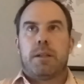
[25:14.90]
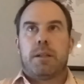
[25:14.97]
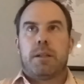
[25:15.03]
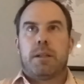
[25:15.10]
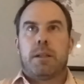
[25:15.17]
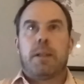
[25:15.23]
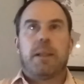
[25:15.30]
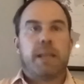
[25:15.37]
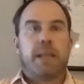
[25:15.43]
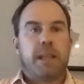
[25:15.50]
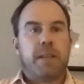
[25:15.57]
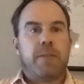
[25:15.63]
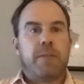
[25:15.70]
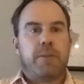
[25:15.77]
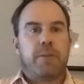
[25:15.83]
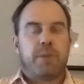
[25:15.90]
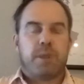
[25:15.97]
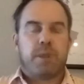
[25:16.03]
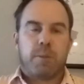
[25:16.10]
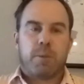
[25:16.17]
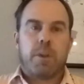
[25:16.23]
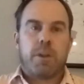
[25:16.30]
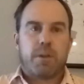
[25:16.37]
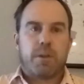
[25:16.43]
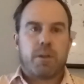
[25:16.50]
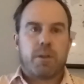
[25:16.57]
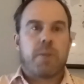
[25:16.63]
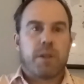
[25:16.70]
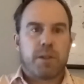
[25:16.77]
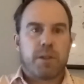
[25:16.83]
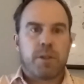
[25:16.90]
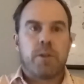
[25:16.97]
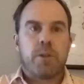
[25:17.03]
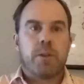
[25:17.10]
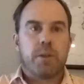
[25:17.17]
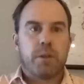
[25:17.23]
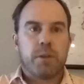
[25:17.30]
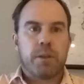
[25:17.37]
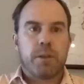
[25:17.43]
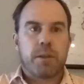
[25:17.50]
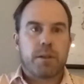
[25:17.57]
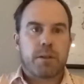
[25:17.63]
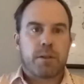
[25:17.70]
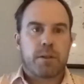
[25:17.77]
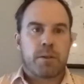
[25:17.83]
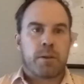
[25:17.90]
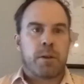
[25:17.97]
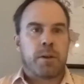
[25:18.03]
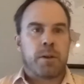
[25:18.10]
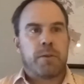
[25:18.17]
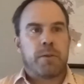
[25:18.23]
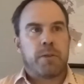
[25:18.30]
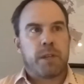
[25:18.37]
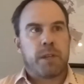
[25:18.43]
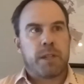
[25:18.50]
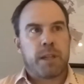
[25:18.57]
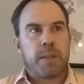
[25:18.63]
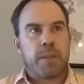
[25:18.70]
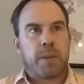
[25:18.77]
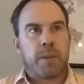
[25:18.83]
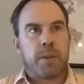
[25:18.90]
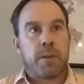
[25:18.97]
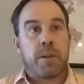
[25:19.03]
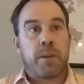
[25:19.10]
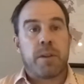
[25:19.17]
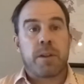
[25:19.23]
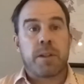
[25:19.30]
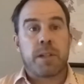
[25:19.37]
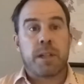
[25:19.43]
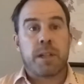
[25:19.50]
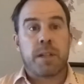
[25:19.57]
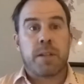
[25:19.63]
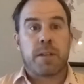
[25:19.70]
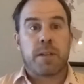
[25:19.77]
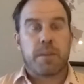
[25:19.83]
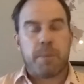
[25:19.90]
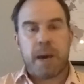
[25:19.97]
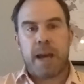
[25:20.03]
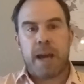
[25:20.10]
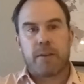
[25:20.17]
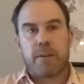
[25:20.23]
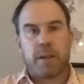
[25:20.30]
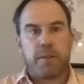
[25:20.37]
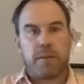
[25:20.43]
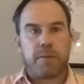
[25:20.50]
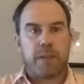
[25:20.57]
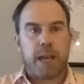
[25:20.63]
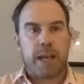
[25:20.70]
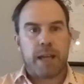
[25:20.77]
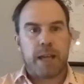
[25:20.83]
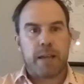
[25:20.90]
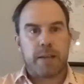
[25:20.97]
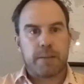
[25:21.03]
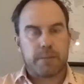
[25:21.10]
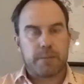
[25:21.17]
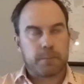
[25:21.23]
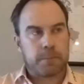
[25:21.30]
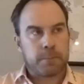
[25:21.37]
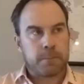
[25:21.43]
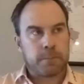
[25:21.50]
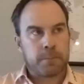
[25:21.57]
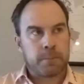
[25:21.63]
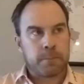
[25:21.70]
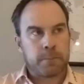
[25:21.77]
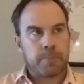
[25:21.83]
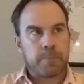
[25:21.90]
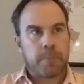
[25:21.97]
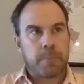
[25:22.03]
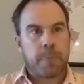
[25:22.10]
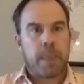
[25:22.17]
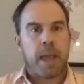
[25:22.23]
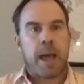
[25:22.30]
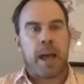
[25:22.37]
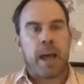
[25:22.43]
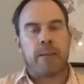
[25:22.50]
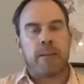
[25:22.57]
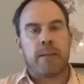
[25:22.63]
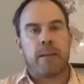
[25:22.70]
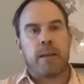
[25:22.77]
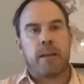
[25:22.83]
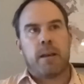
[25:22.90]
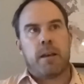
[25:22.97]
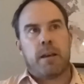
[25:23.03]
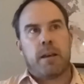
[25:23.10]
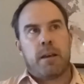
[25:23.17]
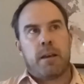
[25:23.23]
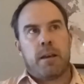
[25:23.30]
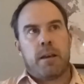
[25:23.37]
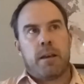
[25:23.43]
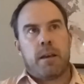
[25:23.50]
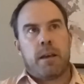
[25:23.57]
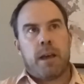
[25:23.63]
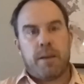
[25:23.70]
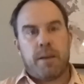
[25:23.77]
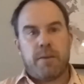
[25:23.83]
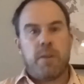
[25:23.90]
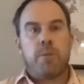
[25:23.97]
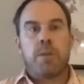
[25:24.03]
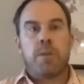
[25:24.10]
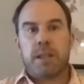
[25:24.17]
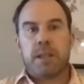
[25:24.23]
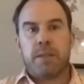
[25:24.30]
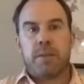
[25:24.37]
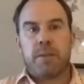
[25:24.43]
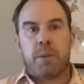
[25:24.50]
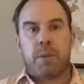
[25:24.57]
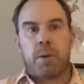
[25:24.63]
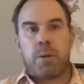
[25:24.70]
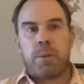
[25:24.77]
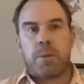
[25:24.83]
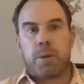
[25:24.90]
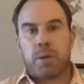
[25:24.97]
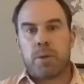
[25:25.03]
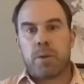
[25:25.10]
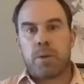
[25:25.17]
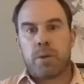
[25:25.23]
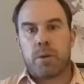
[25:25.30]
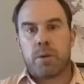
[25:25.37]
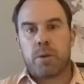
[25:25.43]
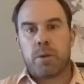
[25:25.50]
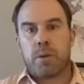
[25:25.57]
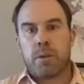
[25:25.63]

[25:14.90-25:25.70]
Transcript: leave what, what they talk about is good looks. So on, for example, on 13, there's a back right flag. And FD would leave the ball below the hole.